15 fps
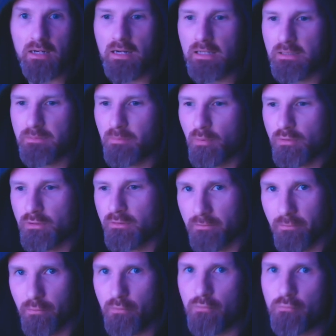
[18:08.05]
exposure
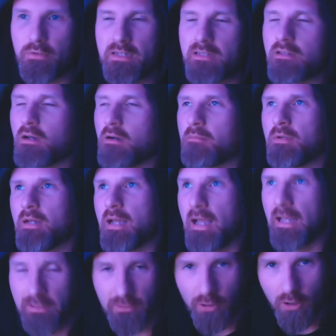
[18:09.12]
for wisdom
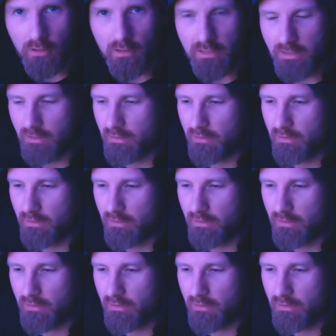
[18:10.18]
and knowledge,